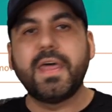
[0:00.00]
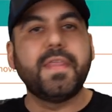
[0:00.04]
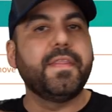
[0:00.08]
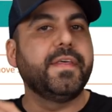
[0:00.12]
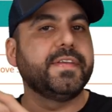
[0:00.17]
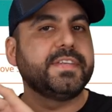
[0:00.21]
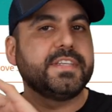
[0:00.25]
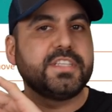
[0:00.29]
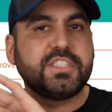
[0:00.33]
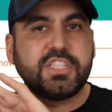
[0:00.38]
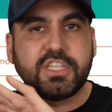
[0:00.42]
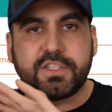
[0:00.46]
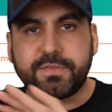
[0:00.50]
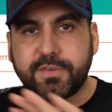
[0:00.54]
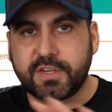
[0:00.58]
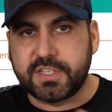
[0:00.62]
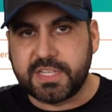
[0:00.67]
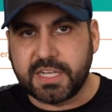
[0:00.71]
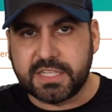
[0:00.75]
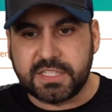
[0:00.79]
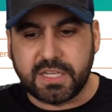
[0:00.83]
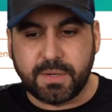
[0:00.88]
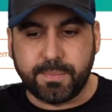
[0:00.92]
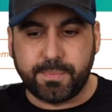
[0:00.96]
This is just for
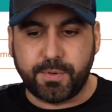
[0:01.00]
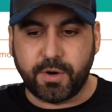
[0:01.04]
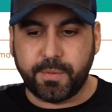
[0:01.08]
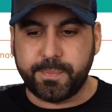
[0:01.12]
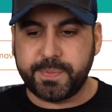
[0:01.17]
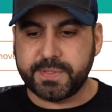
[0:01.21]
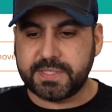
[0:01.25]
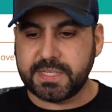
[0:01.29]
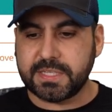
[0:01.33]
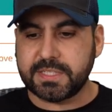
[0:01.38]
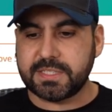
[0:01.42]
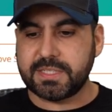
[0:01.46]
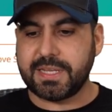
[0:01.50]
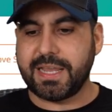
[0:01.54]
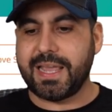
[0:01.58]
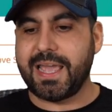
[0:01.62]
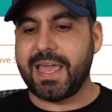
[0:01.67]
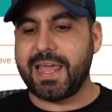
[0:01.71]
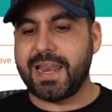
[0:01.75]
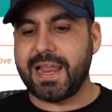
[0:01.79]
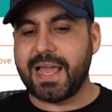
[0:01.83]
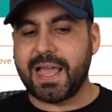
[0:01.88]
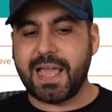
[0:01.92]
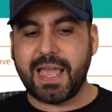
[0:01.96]
testing purposes.
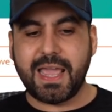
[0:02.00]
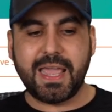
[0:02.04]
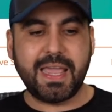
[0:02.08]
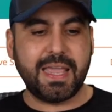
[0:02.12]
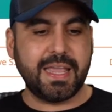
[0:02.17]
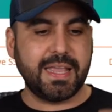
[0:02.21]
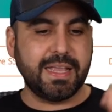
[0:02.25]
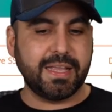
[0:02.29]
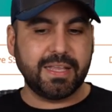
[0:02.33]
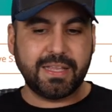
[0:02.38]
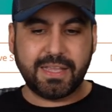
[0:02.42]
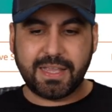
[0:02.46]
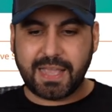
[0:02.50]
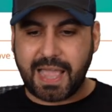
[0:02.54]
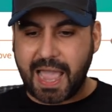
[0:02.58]
And I